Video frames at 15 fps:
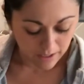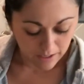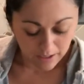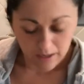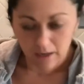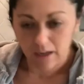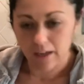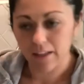
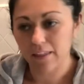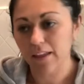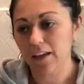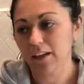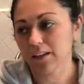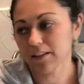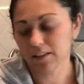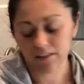I think
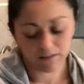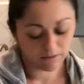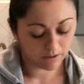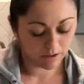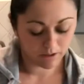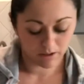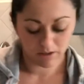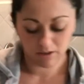it's
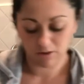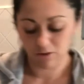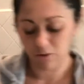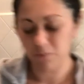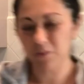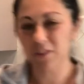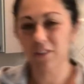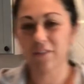
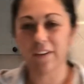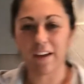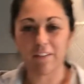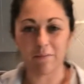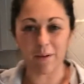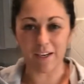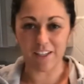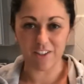almost 5
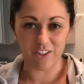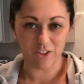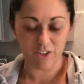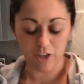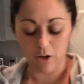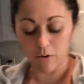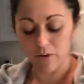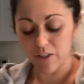minutes or
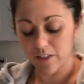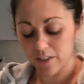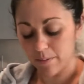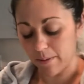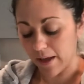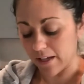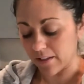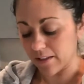so. It just
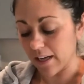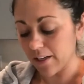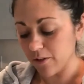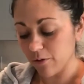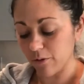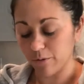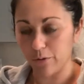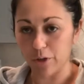depends. I do
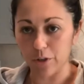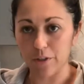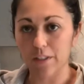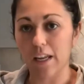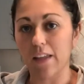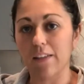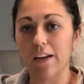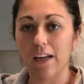it first,
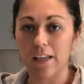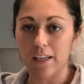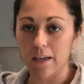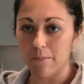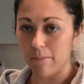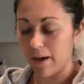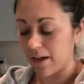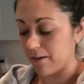and then I get
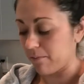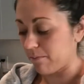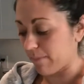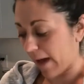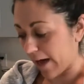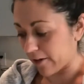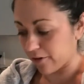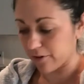my
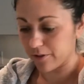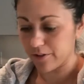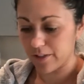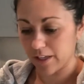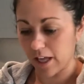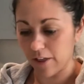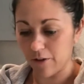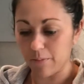batter
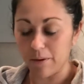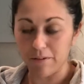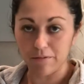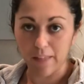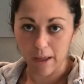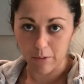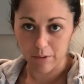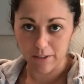together, my
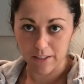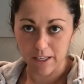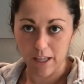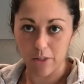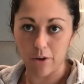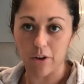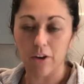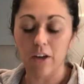flour
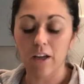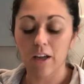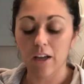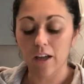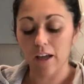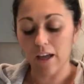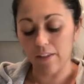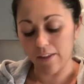together,
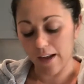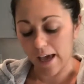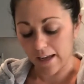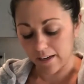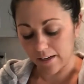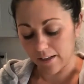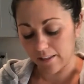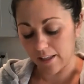and then add
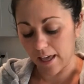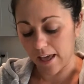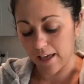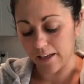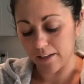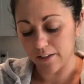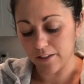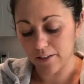it at the
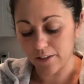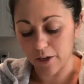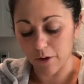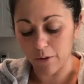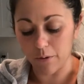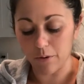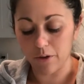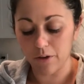end.
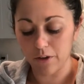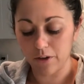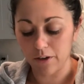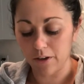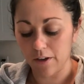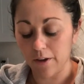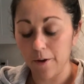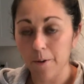So
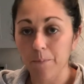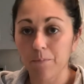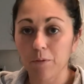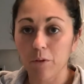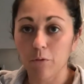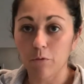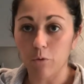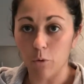
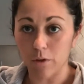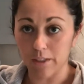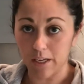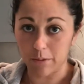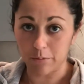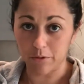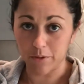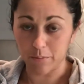4
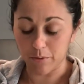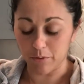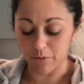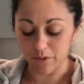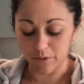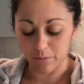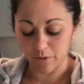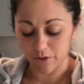tablespoons
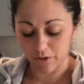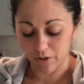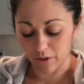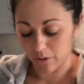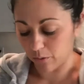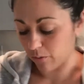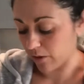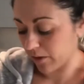is what you're
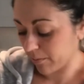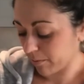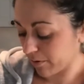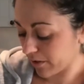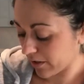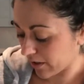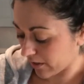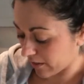gonna wanna
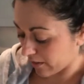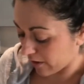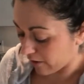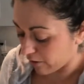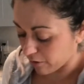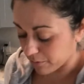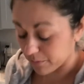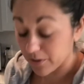put in there,
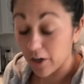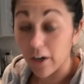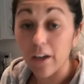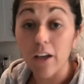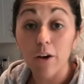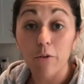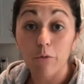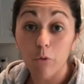or sorry,
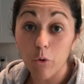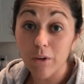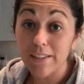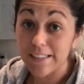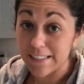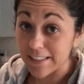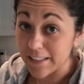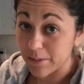4
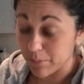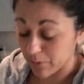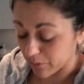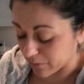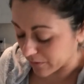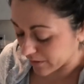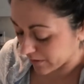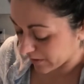
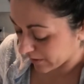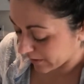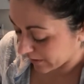teaspoons